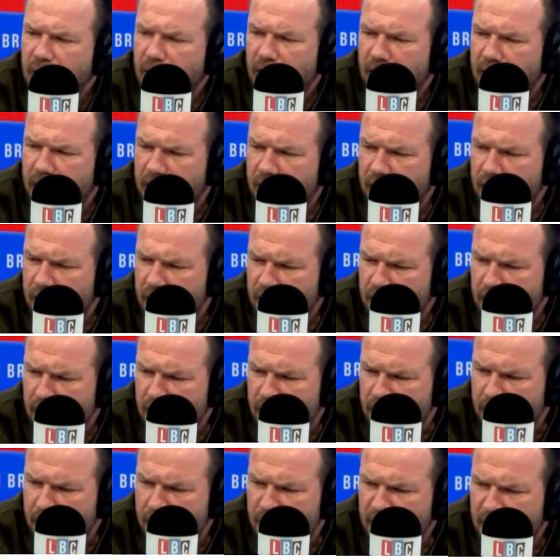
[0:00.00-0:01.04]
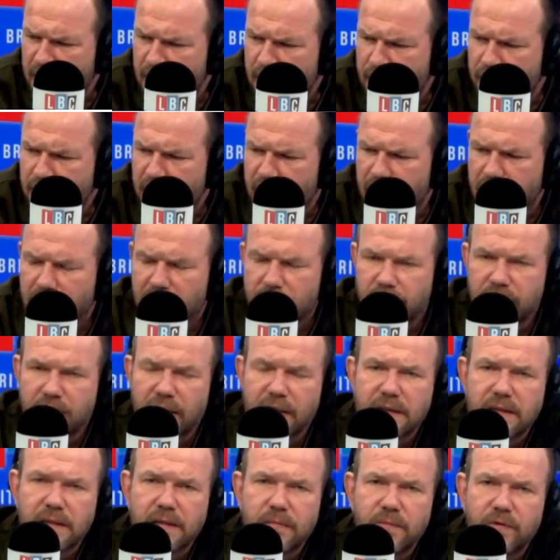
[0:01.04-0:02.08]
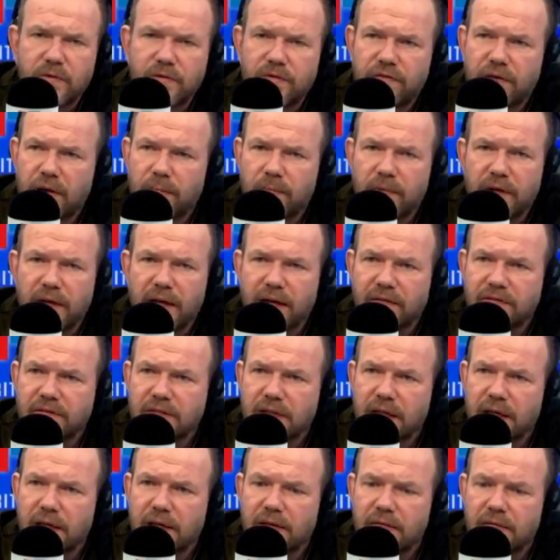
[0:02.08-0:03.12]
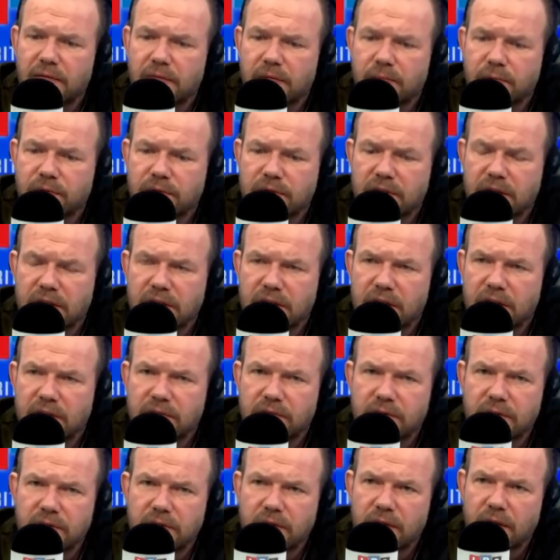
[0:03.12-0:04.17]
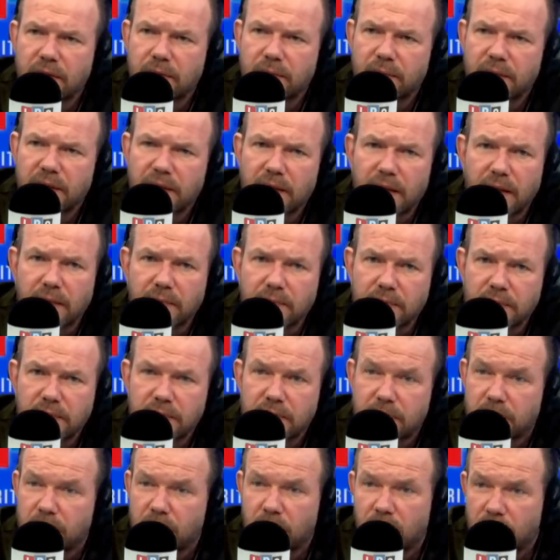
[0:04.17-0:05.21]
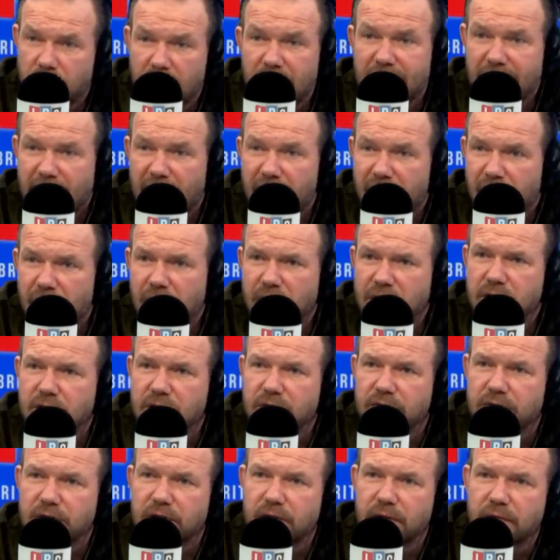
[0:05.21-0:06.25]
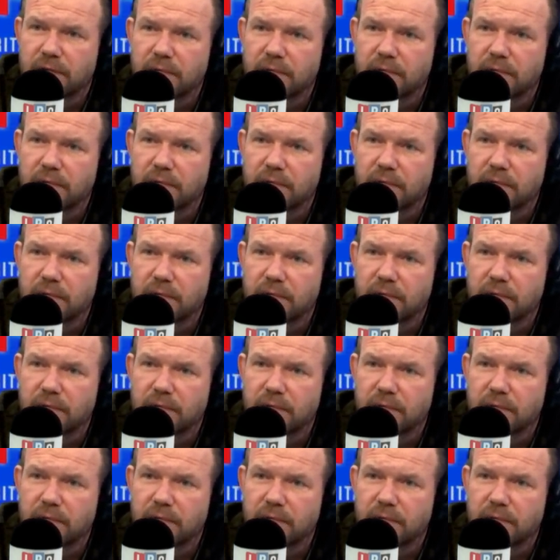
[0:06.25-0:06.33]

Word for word: And, the, the, you know, the bigger the programme gets and the more fun we have together and the more successful the show becomes, the more I can ask of you.